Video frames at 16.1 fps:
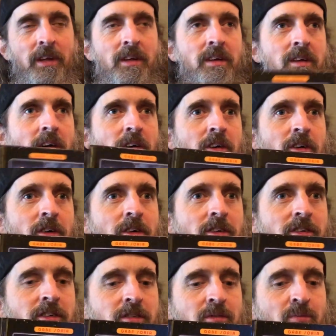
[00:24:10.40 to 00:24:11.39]
Young
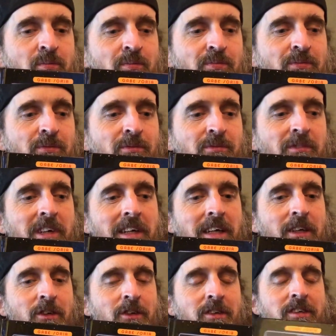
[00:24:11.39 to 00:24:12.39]
adults,
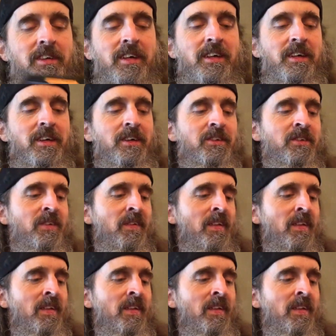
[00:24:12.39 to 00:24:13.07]
teenagers, I guess.